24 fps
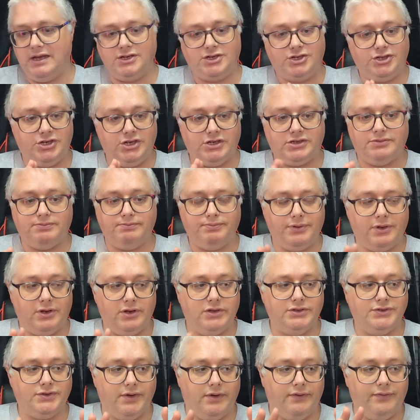It's just
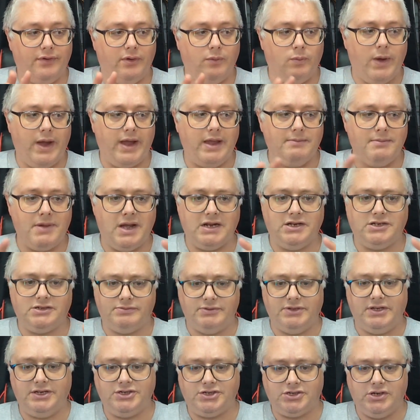because of a weight
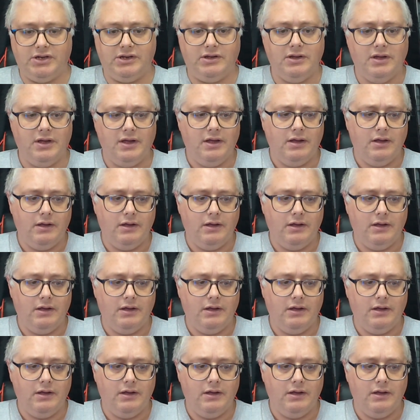management issue.